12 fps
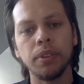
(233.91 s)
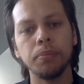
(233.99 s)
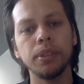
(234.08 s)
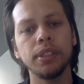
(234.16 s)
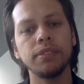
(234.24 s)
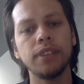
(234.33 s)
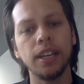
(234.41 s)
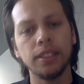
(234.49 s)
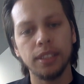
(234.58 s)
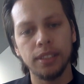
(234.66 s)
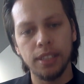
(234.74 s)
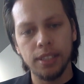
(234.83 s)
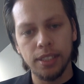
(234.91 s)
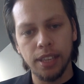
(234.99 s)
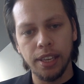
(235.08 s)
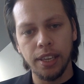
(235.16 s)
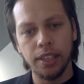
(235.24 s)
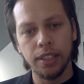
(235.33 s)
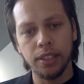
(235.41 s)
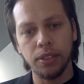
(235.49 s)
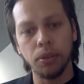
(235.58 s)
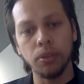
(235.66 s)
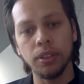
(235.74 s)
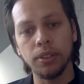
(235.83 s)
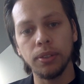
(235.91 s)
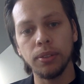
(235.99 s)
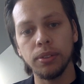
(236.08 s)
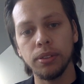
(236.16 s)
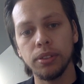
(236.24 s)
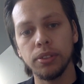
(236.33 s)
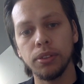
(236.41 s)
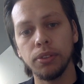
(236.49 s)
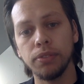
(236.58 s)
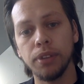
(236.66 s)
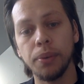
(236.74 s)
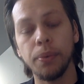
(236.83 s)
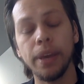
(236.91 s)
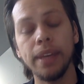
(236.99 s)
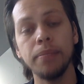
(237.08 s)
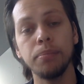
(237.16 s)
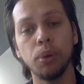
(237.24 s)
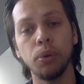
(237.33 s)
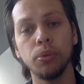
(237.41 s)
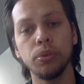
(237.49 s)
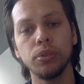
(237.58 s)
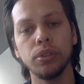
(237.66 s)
But the fact that he's saying all the colors of the rainbow,